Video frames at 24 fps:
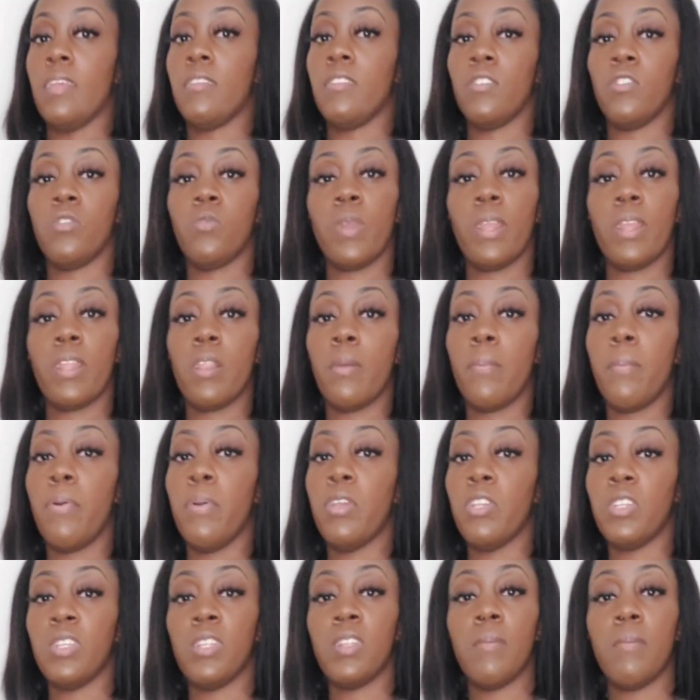That's just regular
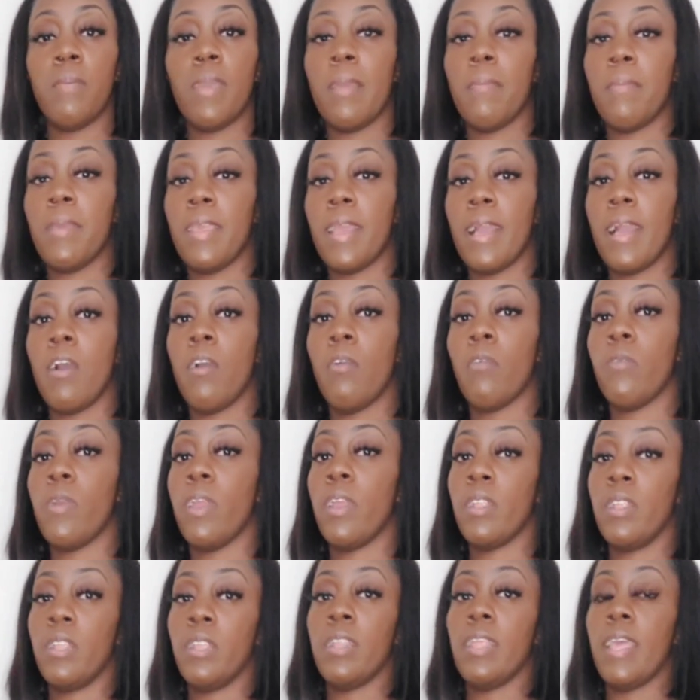pushing the baby out,
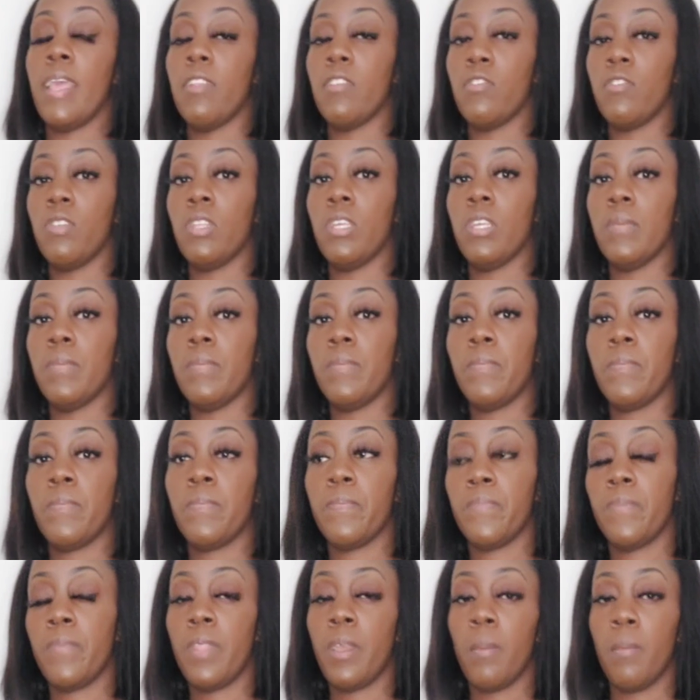regular naturally. I'm
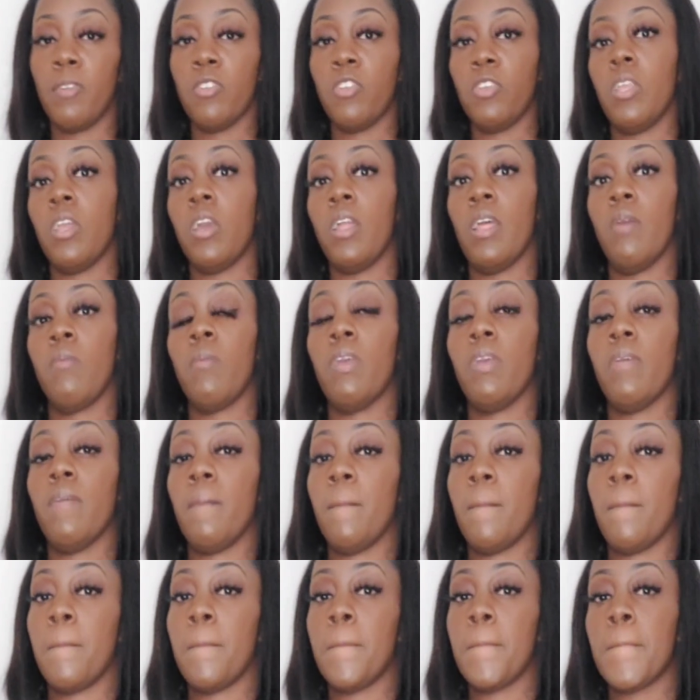gonna show y'all that
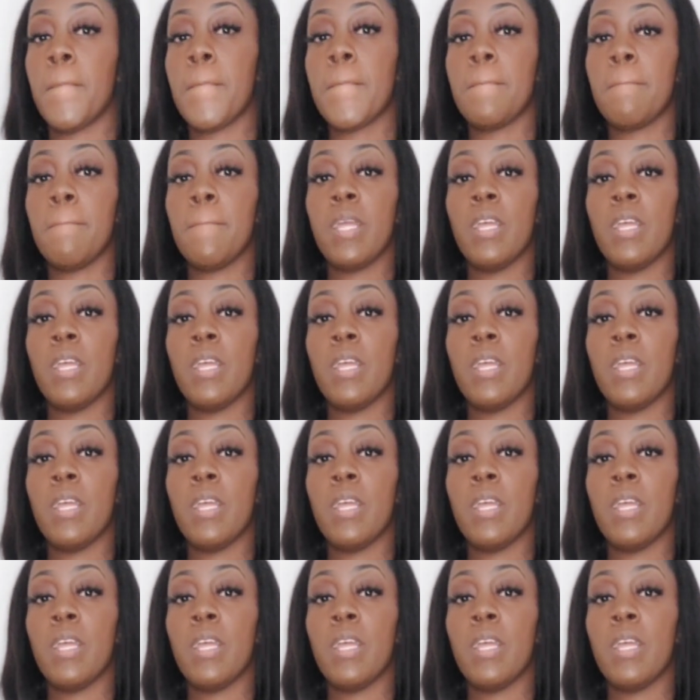way.